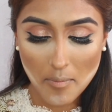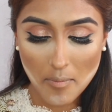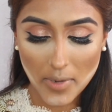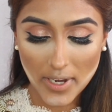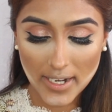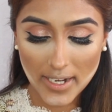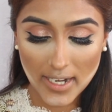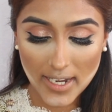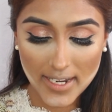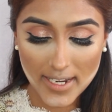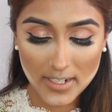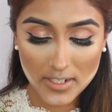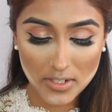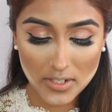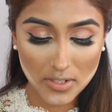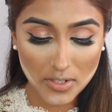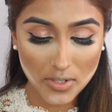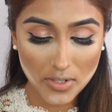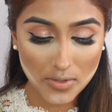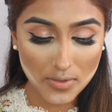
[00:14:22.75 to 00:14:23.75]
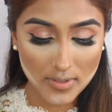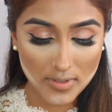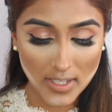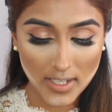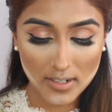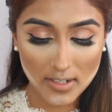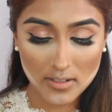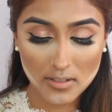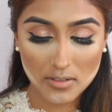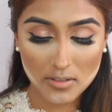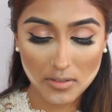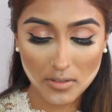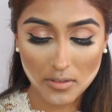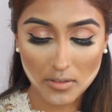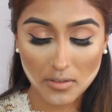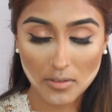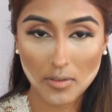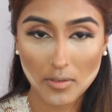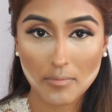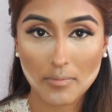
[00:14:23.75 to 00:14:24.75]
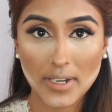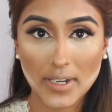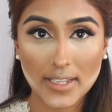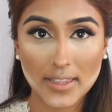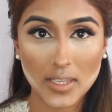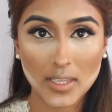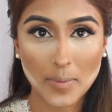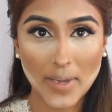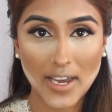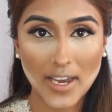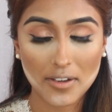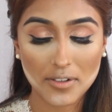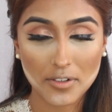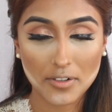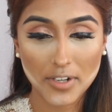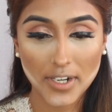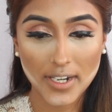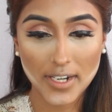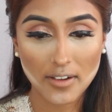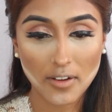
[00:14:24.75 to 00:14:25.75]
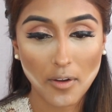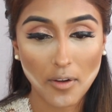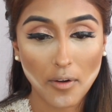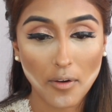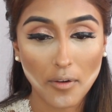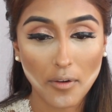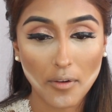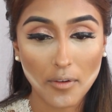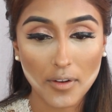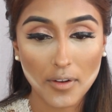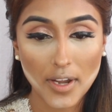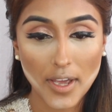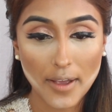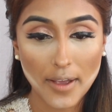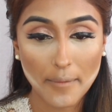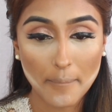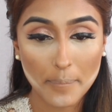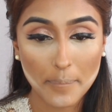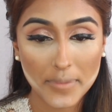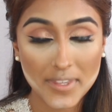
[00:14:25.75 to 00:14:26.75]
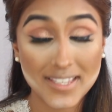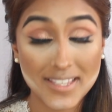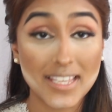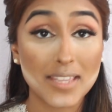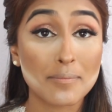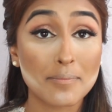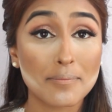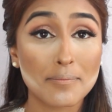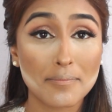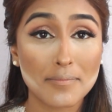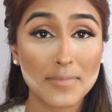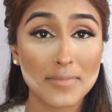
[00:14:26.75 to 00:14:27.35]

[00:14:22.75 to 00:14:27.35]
but I like to use that to blend the powder in on set